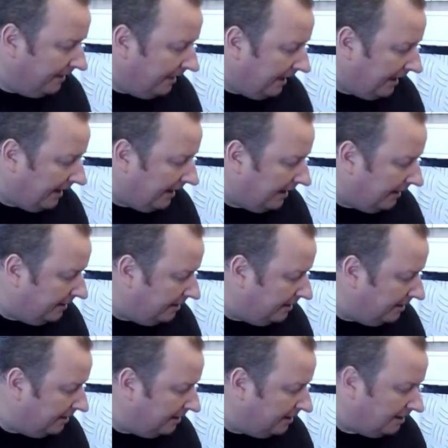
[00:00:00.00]
And
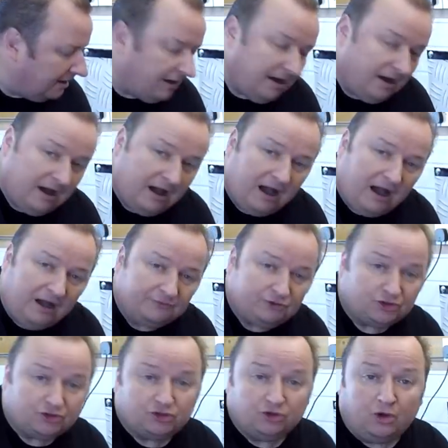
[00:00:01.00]
I'm
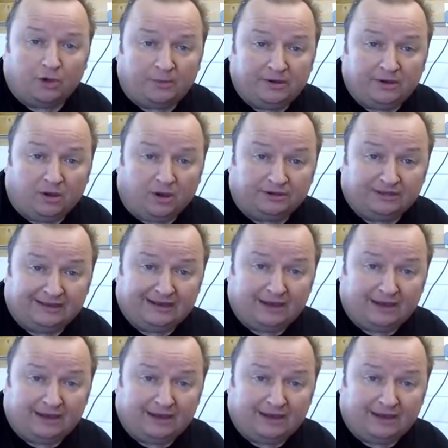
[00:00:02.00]
just toying with the idea.